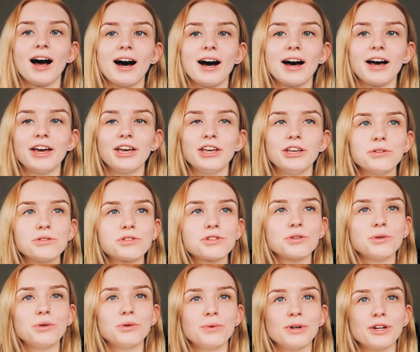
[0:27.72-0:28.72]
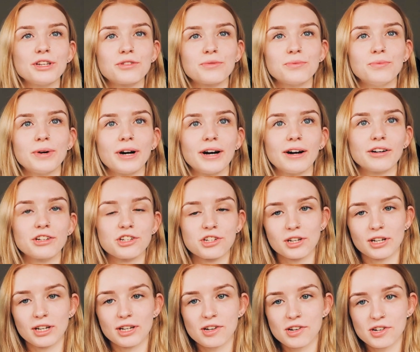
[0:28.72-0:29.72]
I used to always wear
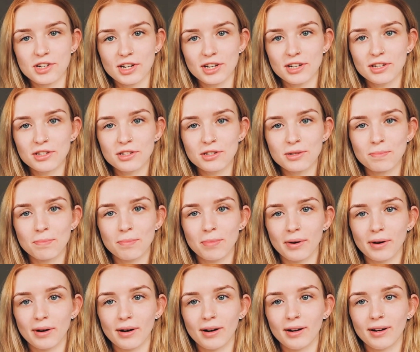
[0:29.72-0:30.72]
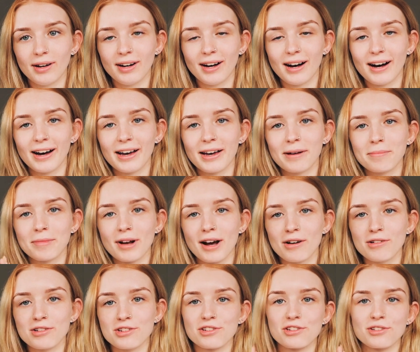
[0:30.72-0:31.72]
skinny jeans, but I am
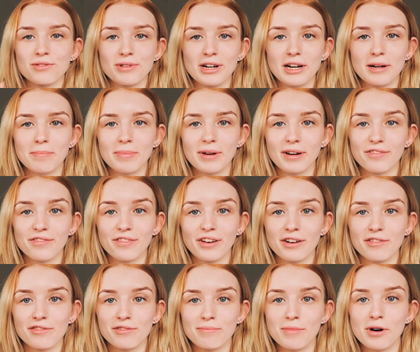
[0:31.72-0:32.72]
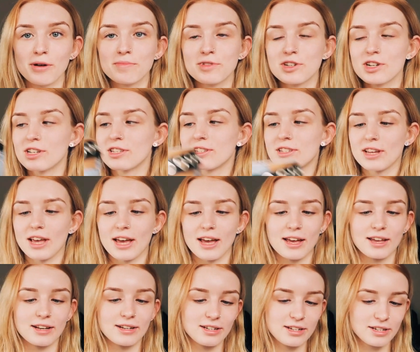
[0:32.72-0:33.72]
now just a really big fan of mom jeans,
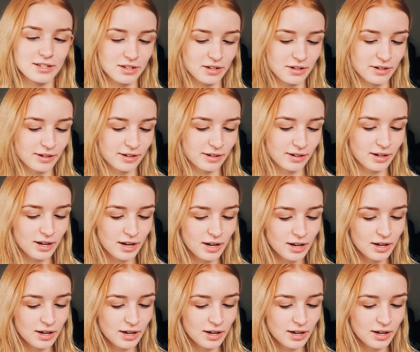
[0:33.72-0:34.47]
and these are